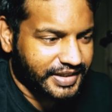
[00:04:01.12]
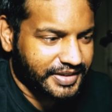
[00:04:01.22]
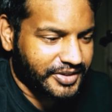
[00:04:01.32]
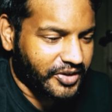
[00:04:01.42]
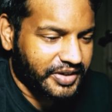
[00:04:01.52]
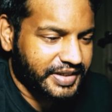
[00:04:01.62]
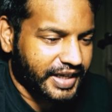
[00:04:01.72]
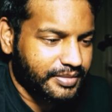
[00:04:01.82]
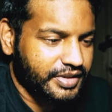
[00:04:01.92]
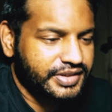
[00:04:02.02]
drawing
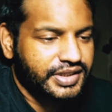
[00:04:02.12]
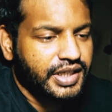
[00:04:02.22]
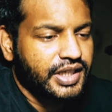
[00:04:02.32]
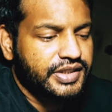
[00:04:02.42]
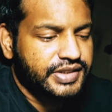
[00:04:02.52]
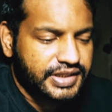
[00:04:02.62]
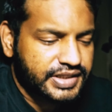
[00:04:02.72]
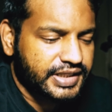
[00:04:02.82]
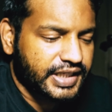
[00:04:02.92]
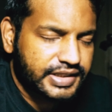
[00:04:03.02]
tablets. Since
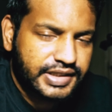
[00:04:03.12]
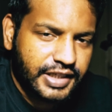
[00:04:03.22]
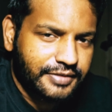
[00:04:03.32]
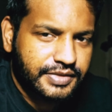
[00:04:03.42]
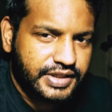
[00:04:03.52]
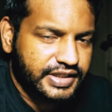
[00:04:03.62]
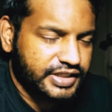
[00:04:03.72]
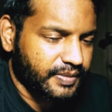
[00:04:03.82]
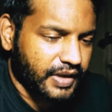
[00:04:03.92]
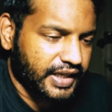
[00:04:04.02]
it doesn't come with a
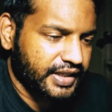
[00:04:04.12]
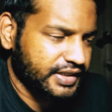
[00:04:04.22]
display,